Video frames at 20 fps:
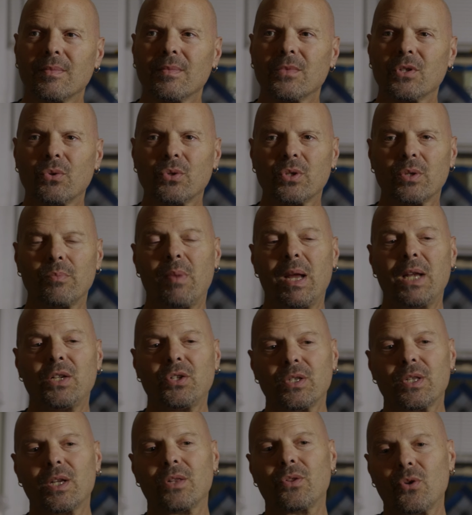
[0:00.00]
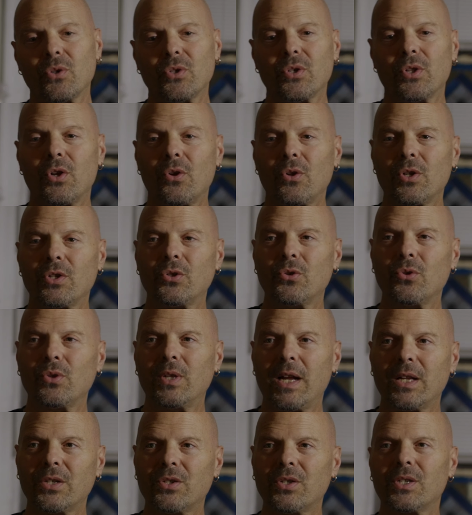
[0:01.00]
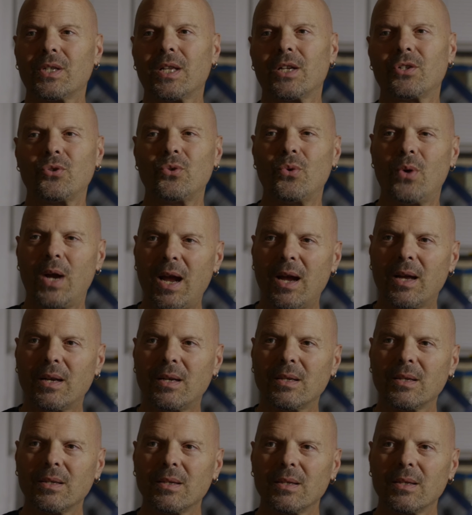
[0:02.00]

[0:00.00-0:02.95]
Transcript: So it's amazing that those are the only two lenses that you had.